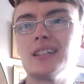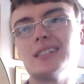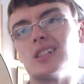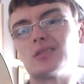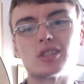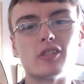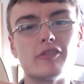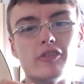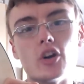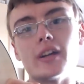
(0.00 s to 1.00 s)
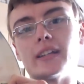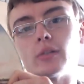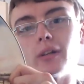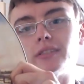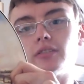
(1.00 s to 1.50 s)
you know, sort of 30
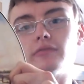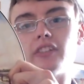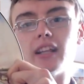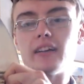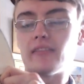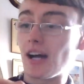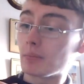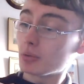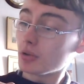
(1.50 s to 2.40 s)
quid, something like that.